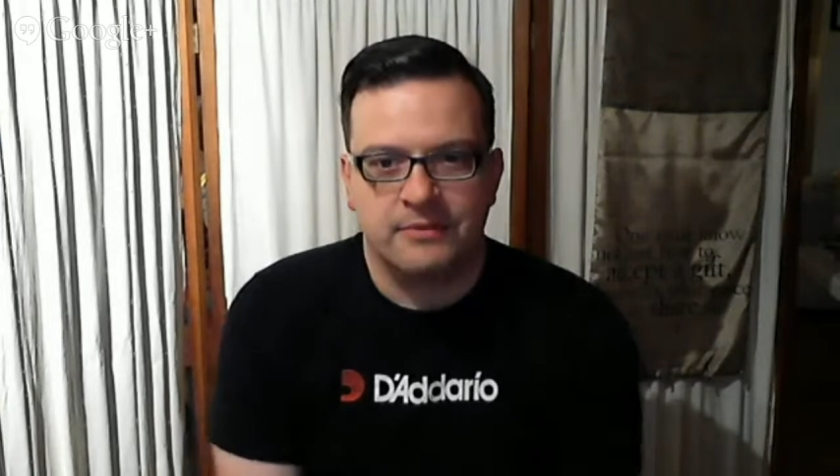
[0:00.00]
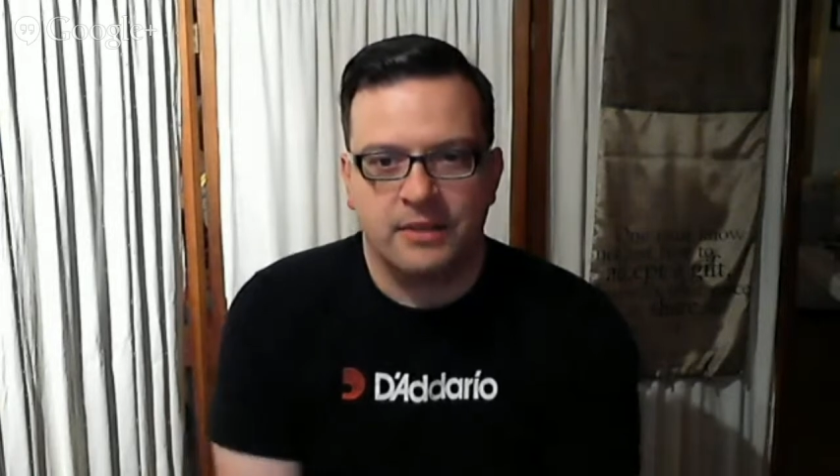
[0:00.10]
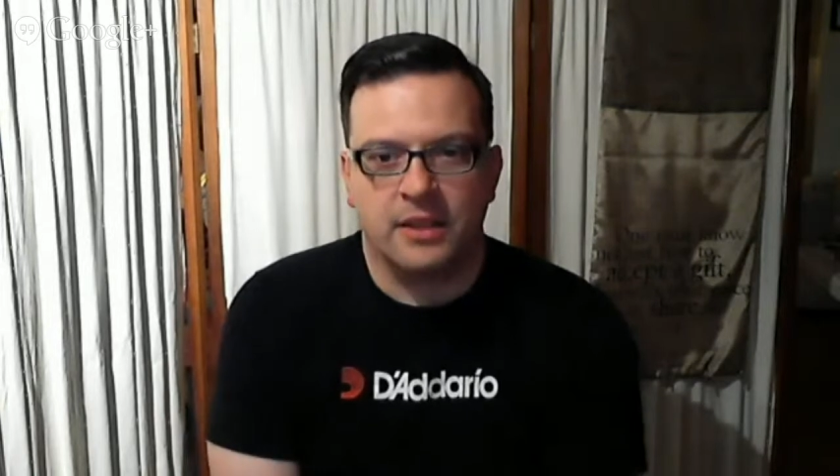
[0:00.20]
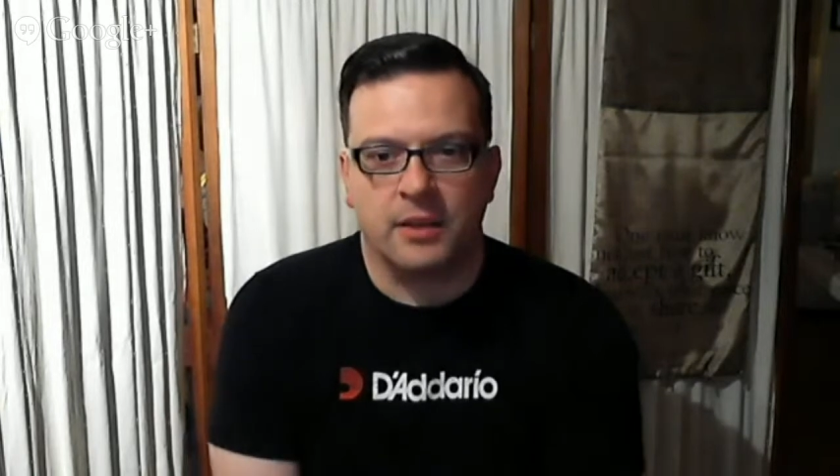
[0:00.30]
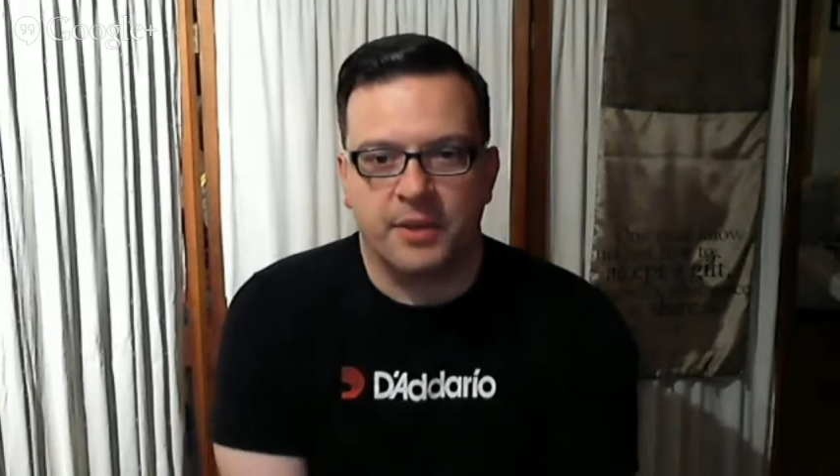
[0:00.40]

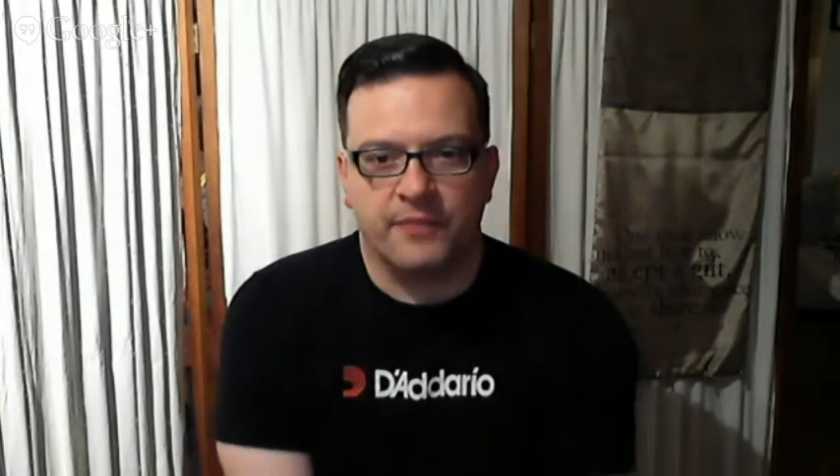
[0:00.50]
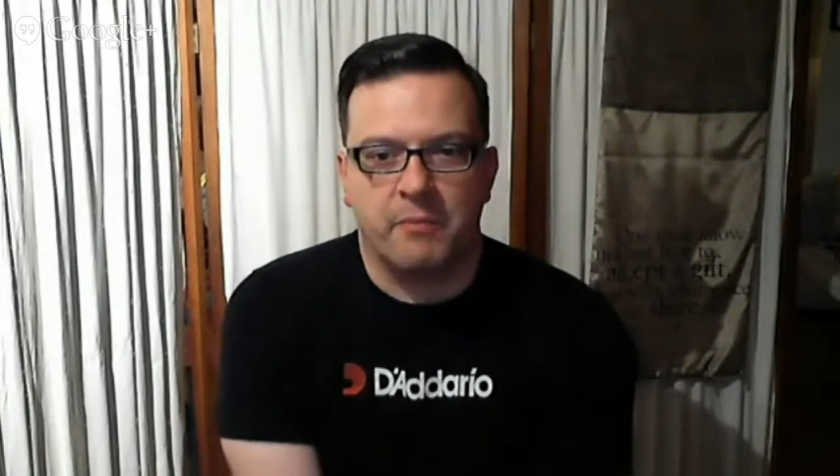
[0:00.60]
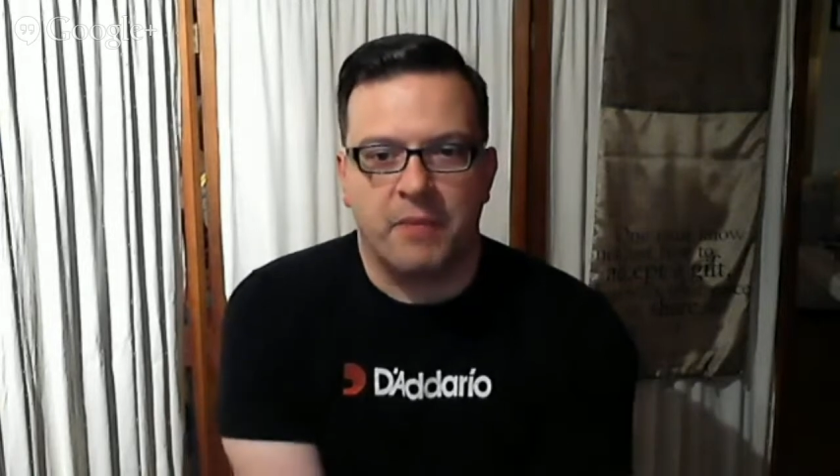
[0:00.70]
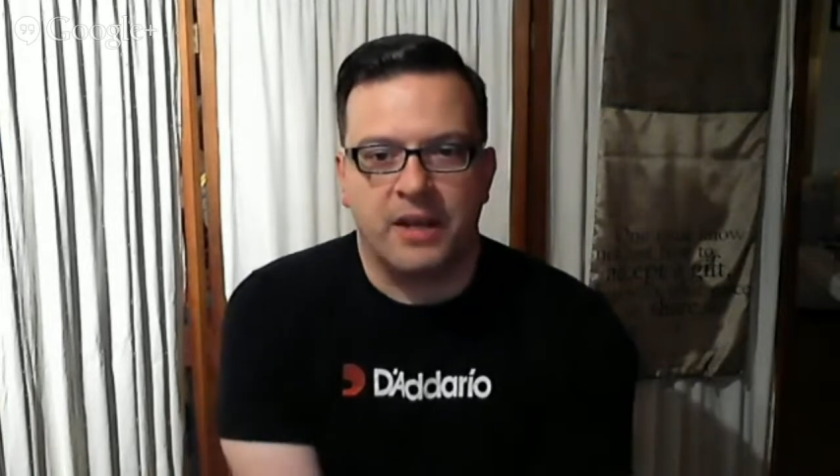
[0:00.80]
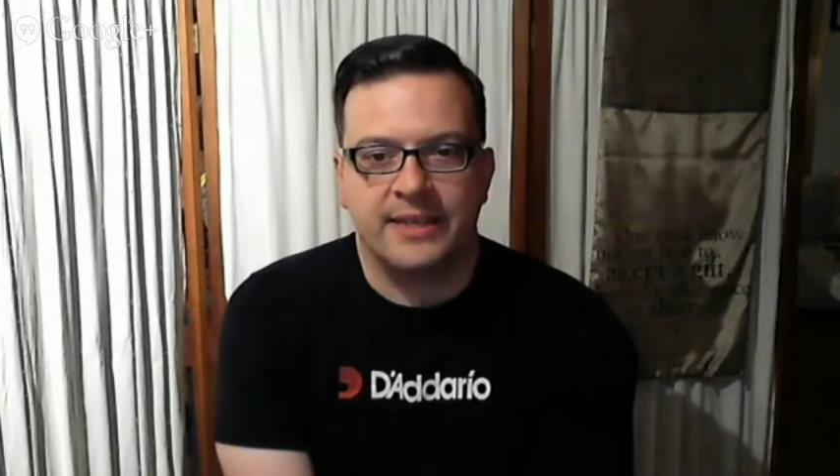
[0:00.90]
a little bit of a
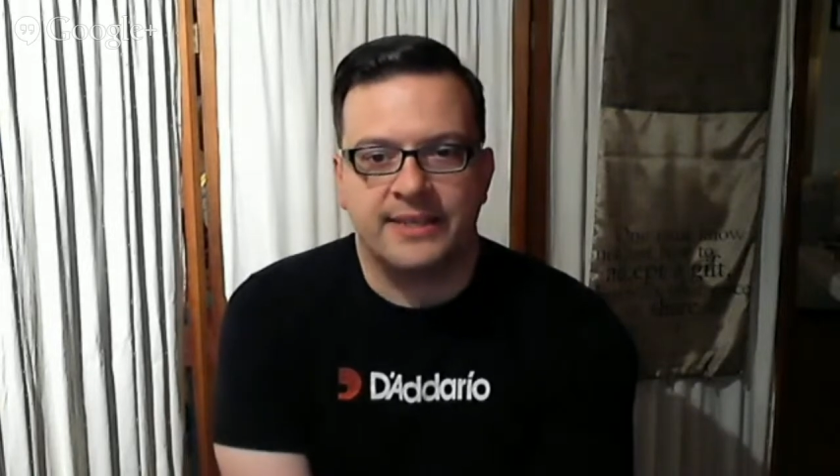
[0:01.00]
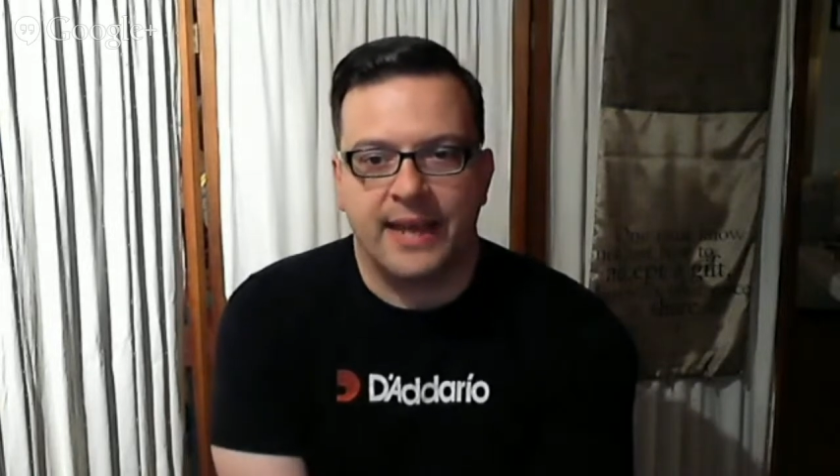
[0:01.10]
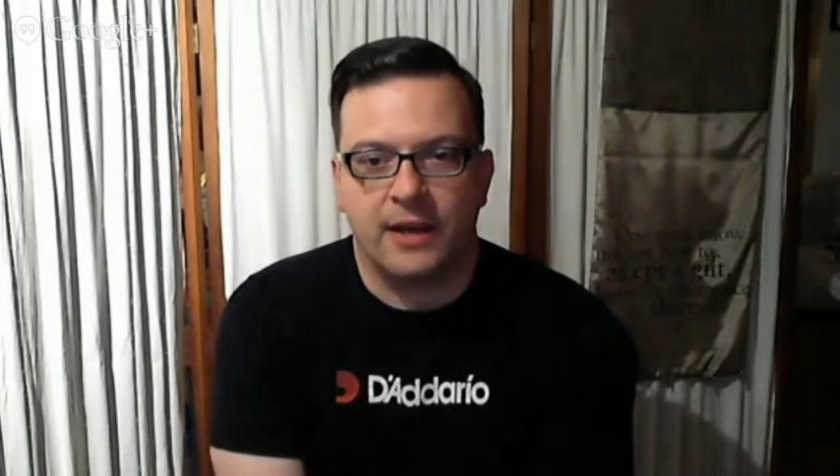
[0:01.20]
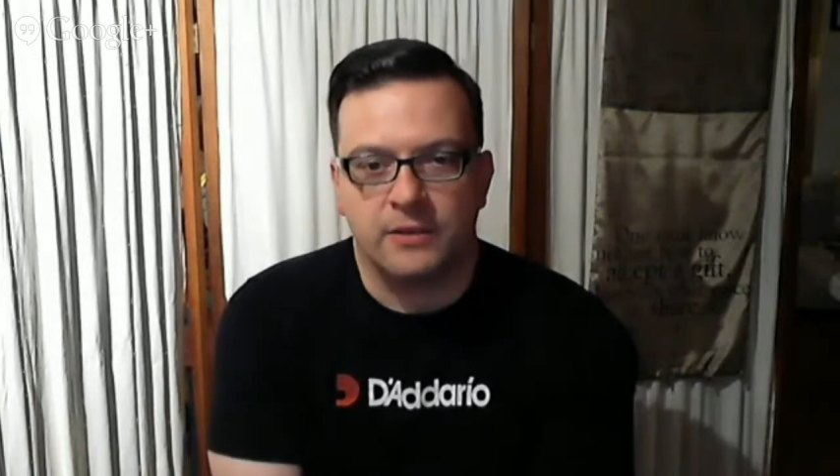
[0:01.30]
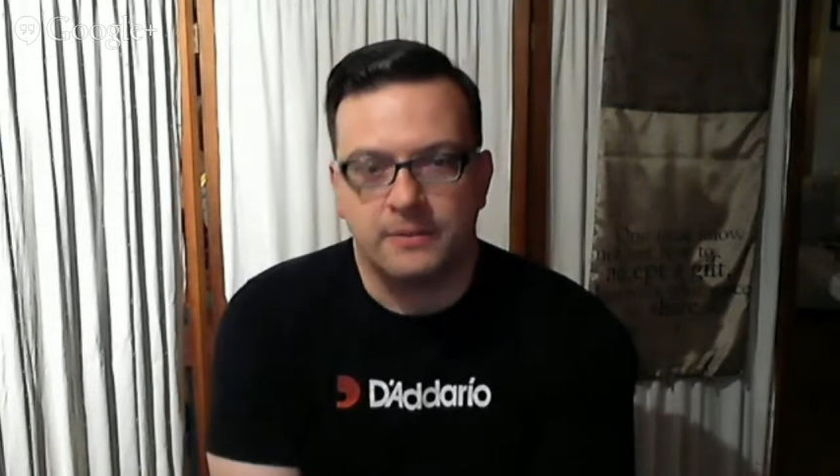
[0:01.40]
muddy
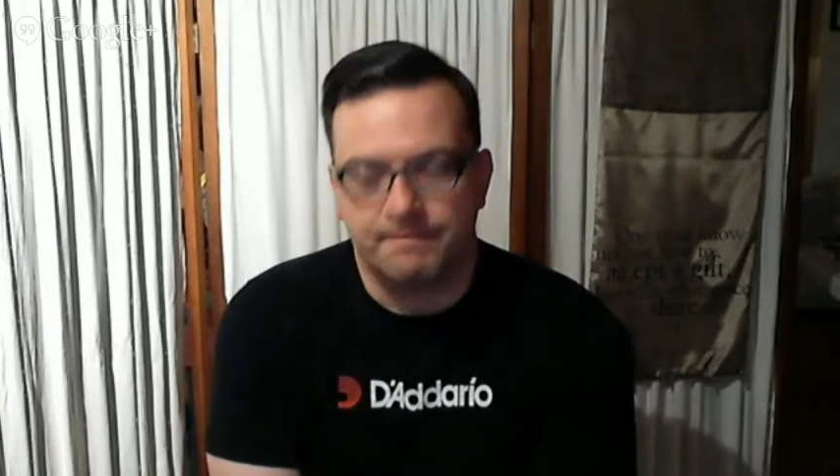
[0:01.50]
sound.